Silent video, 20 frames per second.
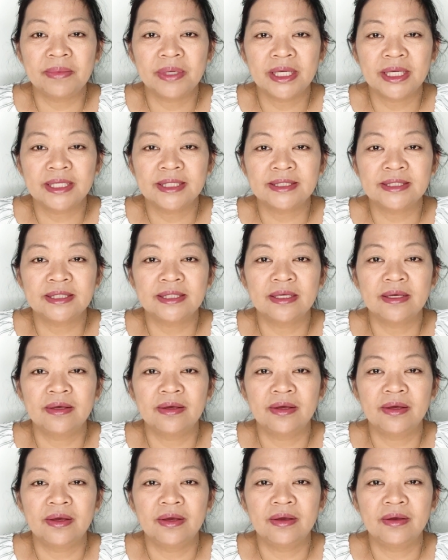because
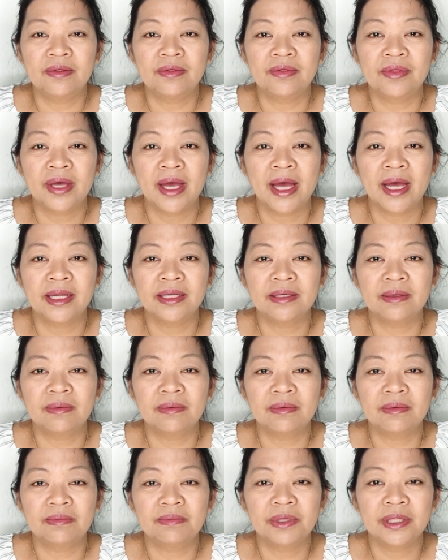that
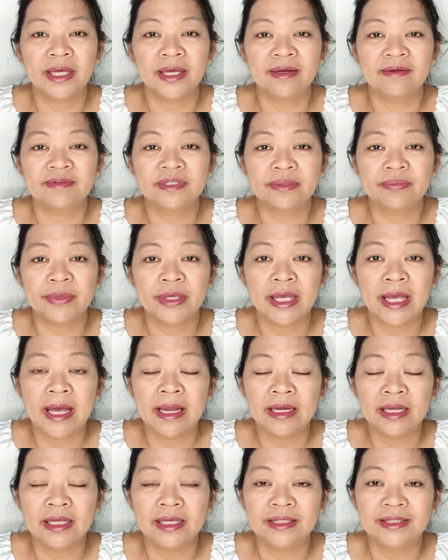plate of
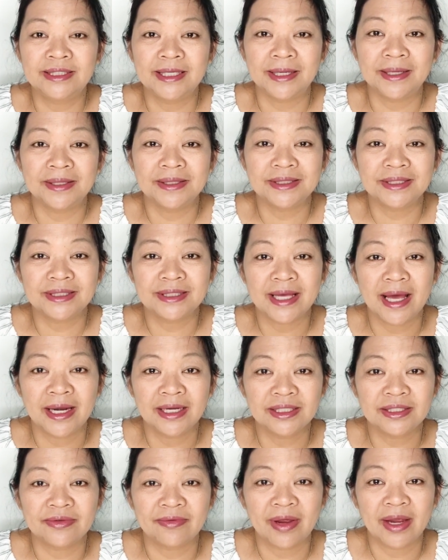spaghetti didn't
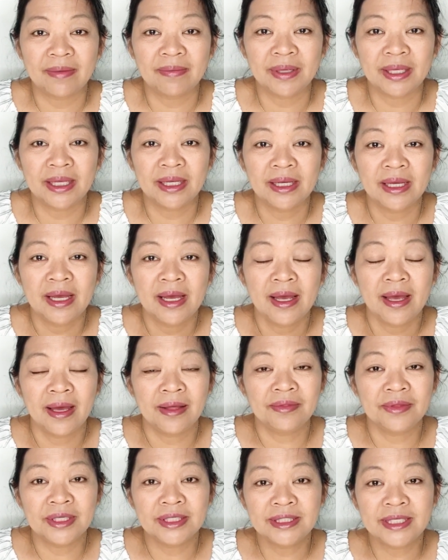satisfy me.
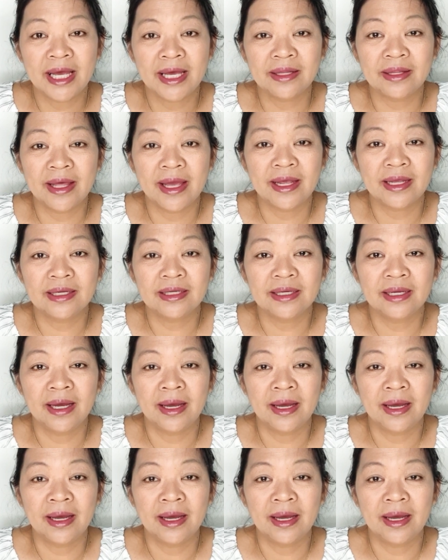And this had like,